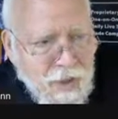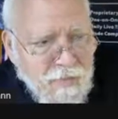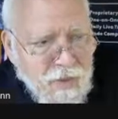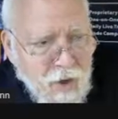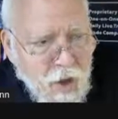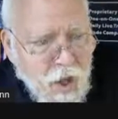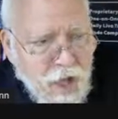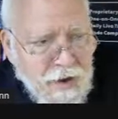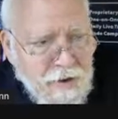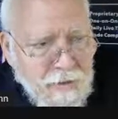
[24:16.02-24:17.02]
If they're
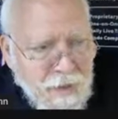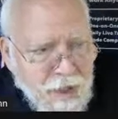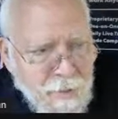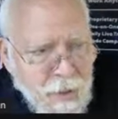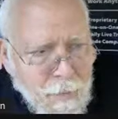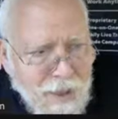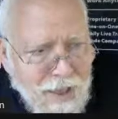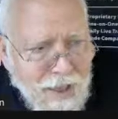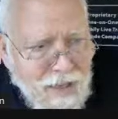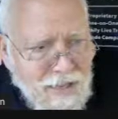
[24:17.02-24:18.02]
not, I'm going to
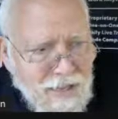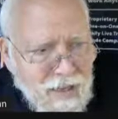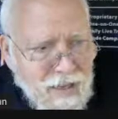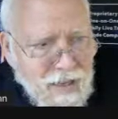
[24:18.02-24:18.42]
pass.